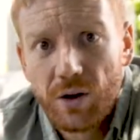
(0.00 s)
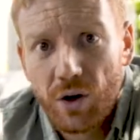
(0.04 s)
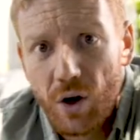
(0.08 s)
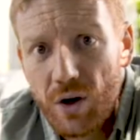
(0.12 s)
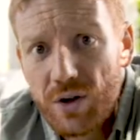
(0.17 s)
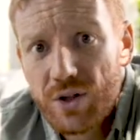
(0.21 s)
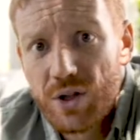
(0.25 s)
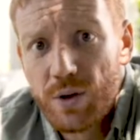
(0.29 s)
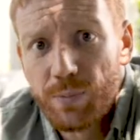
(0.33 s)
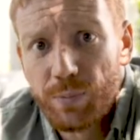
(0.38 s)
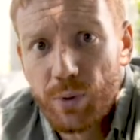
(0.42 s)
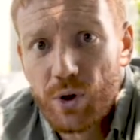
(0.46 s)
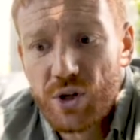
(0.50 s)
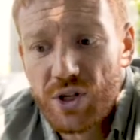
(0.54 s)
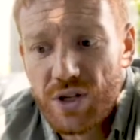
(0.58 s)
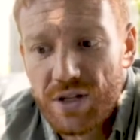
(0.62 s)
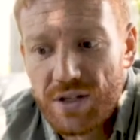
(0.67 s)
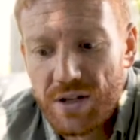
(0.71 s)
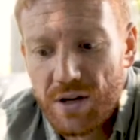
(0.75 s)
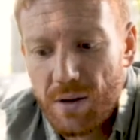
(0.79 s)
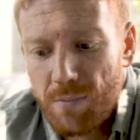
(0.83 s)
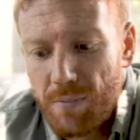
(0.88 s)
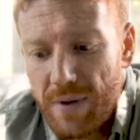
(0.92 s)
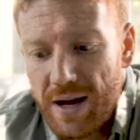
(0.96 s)
Going to the bush
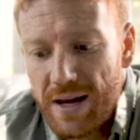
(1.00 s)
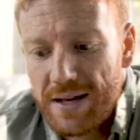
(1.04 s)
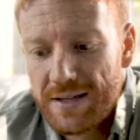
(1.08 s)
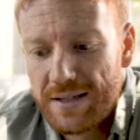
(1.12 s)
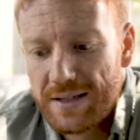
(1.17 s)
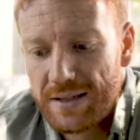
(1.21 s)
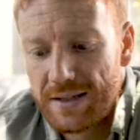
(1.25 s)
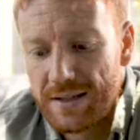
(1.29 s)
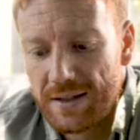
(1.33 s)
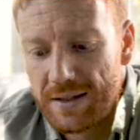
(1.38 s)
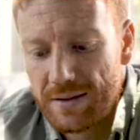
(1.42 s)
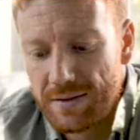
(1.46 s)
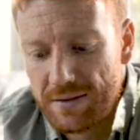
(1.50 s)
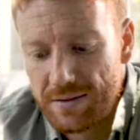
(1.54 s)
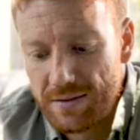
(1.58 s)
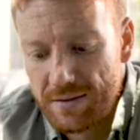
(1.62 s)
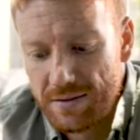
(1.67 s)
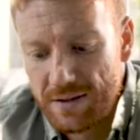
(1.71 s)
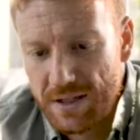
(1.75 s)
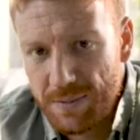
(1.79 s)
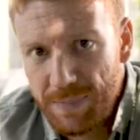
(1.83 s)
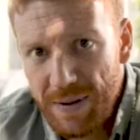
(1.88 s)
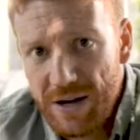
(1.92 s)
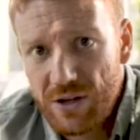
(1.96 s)
is an amazingly
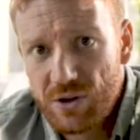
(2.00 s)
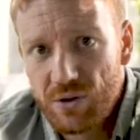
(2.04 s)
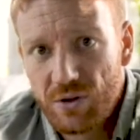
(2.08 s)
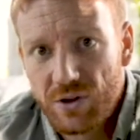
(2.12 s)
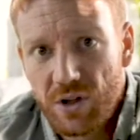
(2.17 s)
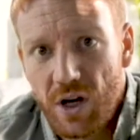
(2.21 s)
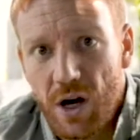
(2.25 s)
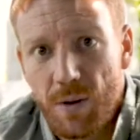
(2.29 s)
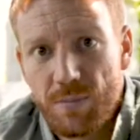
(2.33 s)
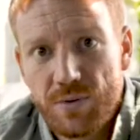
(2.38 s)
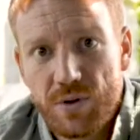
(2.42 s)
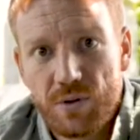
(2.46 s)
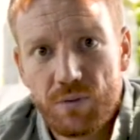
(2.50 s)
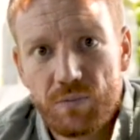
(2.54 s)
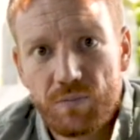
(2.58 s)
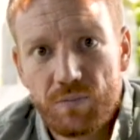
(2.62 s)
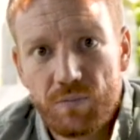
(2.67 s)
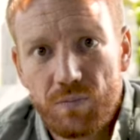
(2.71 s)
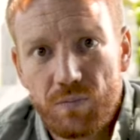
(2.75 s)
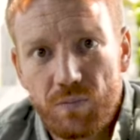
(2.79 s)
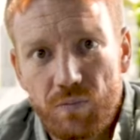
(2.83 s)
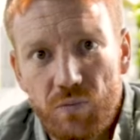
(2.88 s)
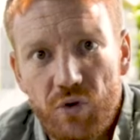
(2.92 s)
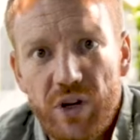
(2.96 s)
special time to
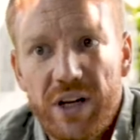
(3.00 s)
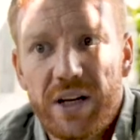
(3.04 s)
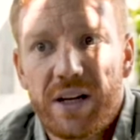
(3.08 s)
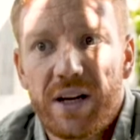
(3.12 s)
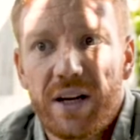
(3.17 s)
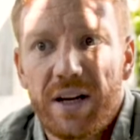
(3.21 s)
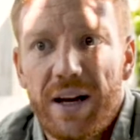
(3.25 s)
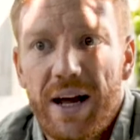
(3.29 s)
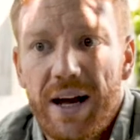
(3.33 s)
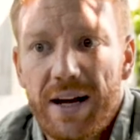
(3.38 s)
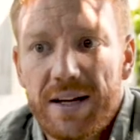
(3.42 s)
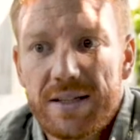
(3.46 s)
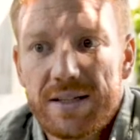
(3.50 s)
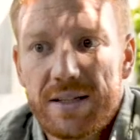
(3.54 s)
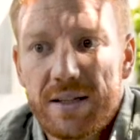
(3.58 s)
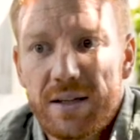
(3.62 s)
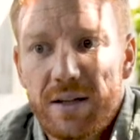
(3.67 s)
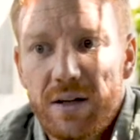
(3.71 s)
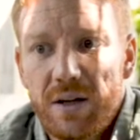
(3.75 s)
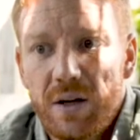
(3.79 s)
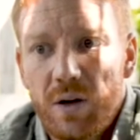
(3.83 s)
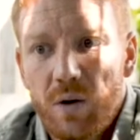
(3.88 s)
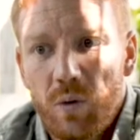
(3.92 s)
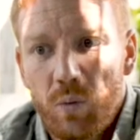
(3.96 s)
reconnect
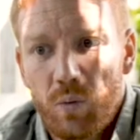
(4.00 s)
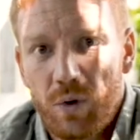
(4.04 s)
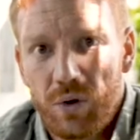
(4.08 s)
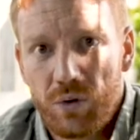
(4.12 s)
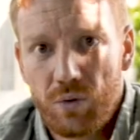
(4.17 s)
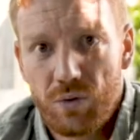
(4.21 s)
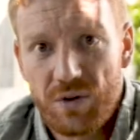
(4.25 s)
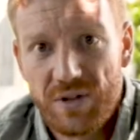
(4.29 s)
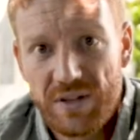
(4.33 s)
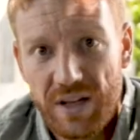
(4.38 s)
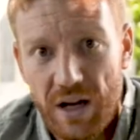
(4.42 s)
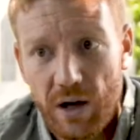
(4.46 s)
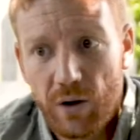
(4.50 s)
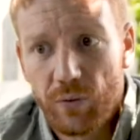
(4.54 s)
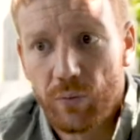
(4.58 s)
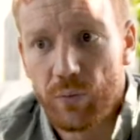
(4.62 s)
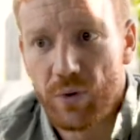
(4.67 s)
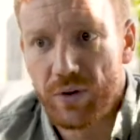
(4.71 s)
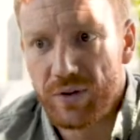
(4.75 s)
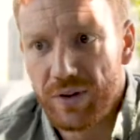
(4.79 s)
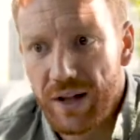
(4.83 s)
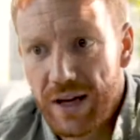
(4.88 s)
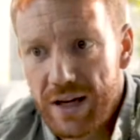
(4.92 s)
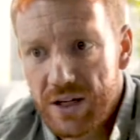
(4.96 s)
with yourself,
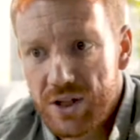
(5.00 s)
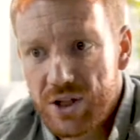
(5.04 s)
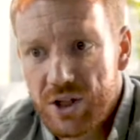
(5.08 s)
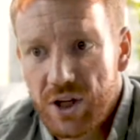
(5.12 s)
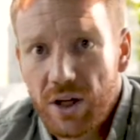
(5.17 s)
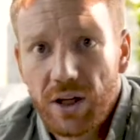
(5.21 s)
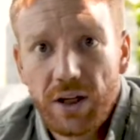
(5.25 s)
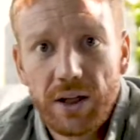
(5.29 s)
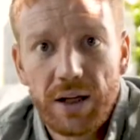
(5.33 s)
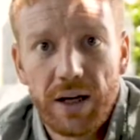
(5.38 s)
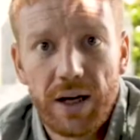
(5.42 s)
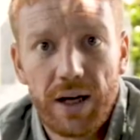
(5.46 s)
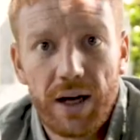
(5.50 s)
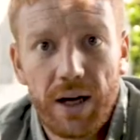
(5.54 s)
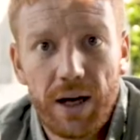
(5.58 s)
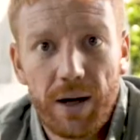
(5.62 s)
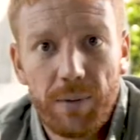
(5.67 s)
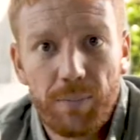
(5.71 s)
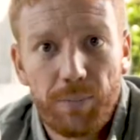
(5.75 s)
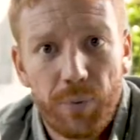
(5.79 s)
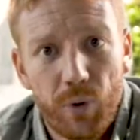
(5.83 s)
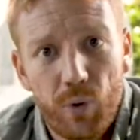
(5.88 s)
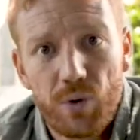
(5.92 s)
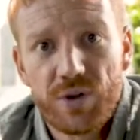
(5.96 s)
with nature,
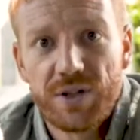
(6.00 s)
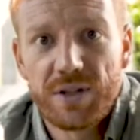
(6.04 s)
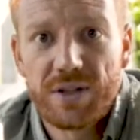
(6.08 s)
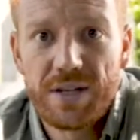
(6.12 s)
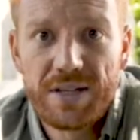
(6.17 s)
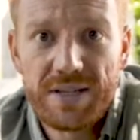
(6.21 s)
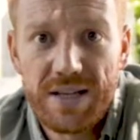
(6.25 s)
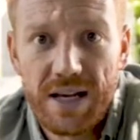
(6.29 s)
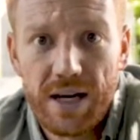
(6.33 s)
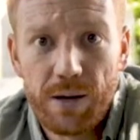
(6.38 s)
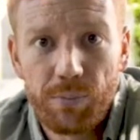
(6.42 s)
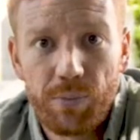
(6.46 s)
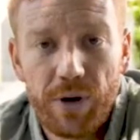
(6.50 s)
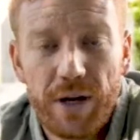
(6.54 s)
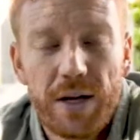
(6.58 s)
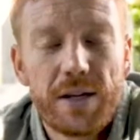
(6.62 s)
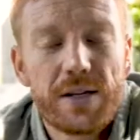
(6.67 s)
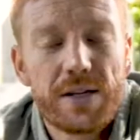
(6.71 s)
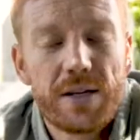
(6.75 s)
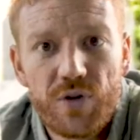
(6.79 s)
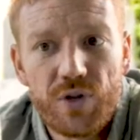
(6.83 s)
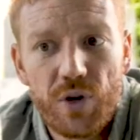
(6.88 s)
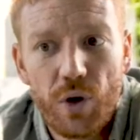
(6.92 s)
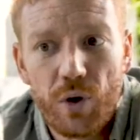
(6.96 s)
uh, but also to celebrate.
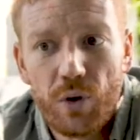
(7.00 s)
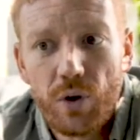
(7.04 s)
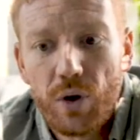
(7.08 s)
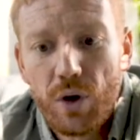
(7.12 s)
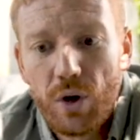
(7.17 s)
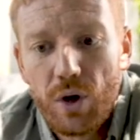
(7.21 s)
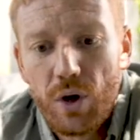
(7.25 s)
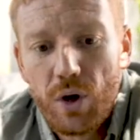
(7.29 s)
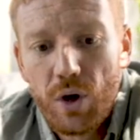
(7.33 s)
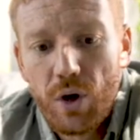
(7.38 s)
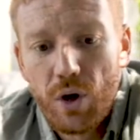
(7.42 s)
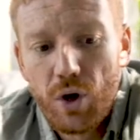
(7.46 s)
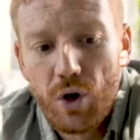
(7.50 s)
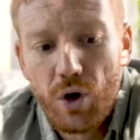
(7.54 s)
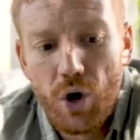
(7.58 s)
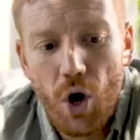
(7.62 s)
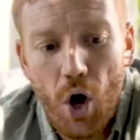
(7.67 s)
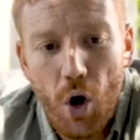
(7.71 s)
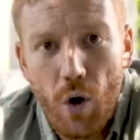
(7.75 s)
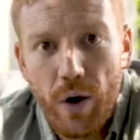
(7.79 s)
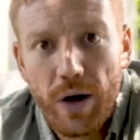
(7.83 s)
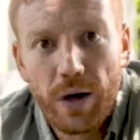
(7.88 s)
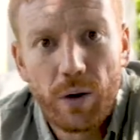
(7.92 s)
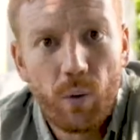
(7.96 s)
So
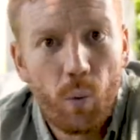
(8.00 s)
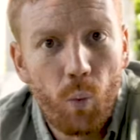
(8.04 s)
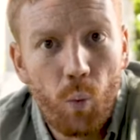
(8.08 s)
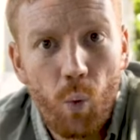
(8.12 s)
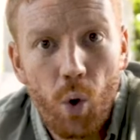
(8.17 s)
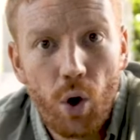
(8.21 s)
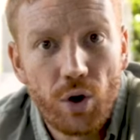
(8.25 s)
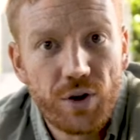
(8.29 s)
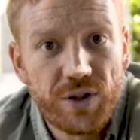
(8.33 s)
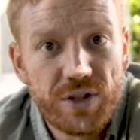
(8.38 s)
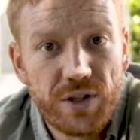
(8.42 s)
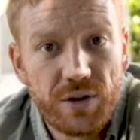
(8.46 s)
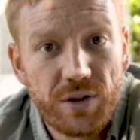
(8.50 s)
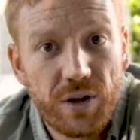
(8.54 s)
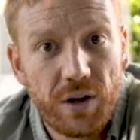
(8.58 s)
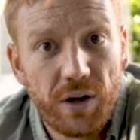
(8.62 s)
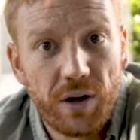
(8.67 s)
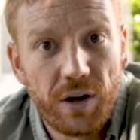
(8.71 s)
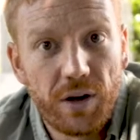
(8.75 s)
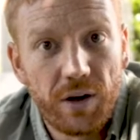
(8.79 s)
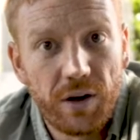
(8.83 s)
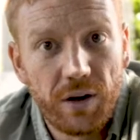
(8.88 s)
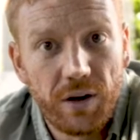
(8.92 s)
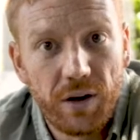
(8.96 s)
knowing what
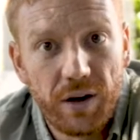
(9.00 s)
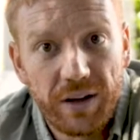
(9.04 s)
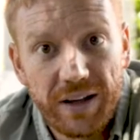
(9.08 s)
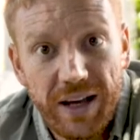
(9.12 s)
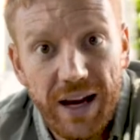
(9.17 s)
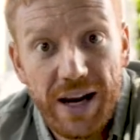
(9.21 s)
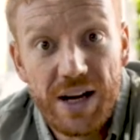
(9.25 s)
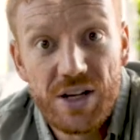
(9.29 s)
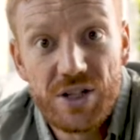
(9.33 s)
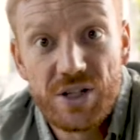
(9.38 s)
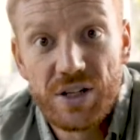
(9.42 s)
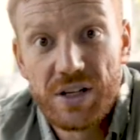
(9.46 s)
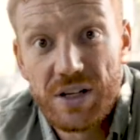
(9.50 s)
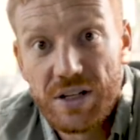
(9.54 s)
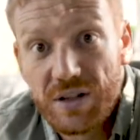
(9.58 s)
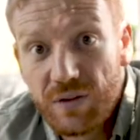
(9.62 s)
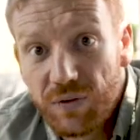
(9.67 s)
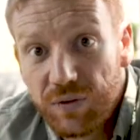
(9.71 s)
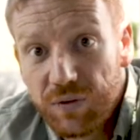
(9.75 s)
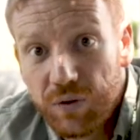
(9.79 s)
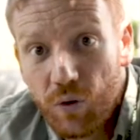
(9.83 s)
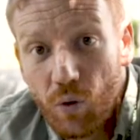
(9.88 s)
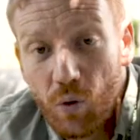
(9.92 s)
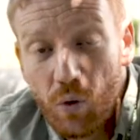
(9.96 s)
the occasion is
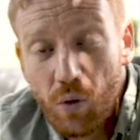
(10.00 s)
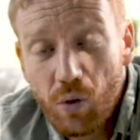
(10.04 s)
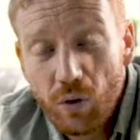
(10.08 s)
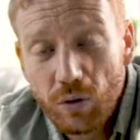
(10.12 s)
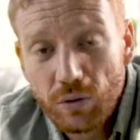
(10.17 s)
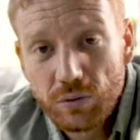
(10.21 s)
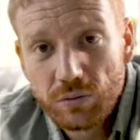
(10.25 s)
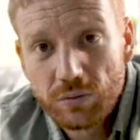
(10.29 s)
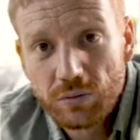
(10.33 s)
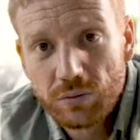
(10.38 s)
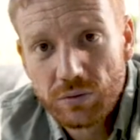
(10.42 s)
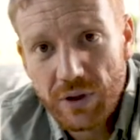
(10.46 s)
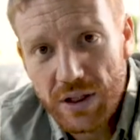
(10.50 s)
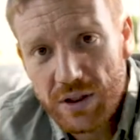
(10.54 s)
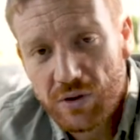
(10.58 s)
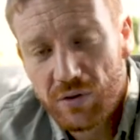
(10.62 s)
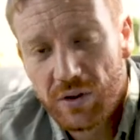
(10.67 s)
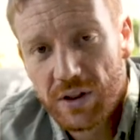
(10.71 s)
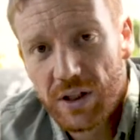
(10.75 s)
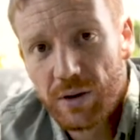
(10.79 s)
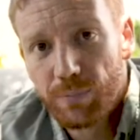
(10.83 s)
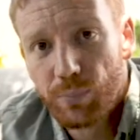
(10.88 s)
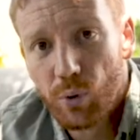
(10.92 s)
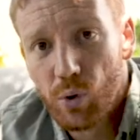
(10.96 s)
for, that's
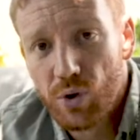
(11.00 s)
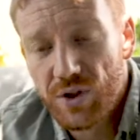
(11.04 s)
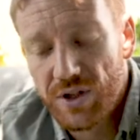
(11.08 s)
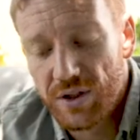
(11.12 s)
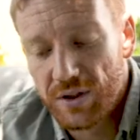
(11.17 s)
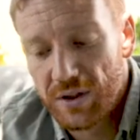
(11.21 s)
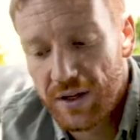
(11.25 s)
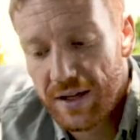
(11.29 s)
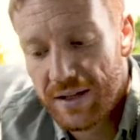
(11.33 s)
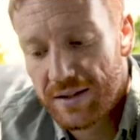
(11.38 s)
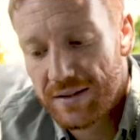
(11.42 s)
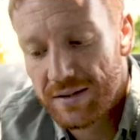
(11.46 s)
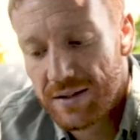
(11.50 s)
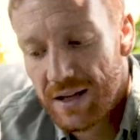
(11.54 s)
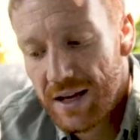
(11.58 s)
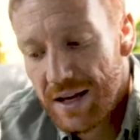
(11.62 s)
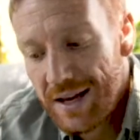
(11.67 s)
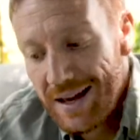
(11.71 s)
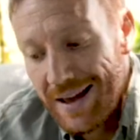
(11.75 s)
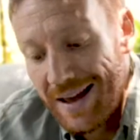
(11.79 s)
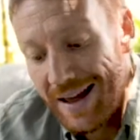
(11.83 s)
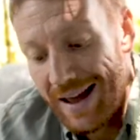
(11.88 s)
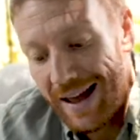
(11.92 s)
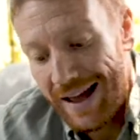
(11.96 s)
really important. And,
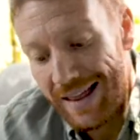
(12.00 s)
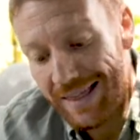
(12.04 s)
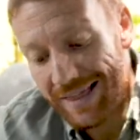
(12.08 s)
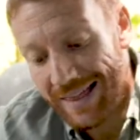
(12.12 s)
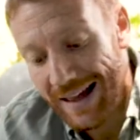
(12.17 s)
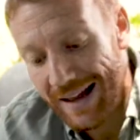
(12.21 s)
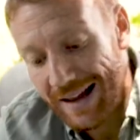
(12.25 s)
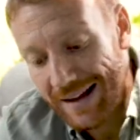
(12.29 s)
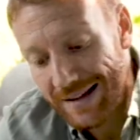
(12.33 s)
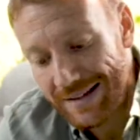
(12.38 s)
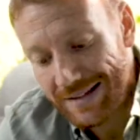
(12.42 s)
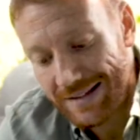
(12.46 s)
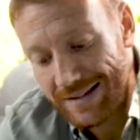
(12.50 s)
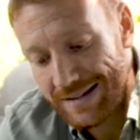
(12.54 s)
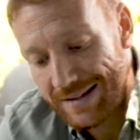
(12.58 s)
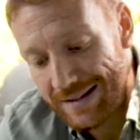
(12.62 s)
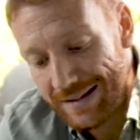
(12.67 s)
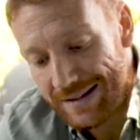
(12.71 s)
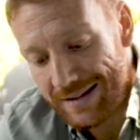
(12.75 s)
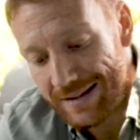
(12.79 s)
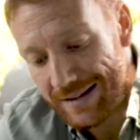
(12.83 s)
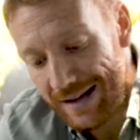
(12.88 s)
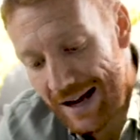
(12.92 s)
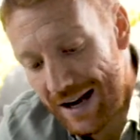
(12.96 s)
and that
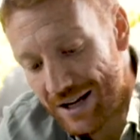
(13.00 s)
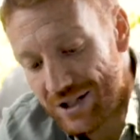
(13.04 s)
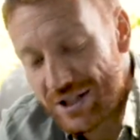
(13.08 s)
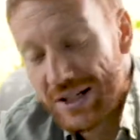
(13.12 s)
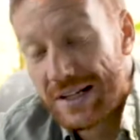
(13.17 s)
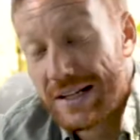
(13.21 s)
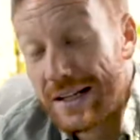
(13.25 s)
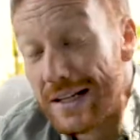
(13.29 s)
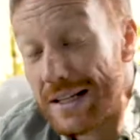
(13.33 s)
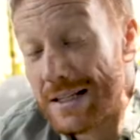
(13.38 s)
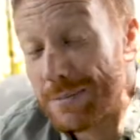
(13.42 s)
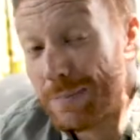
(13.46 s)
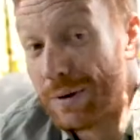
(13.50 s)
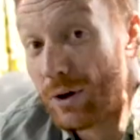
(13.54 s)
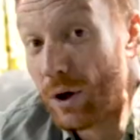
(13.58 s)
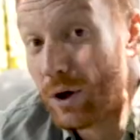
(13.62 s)
actually leads me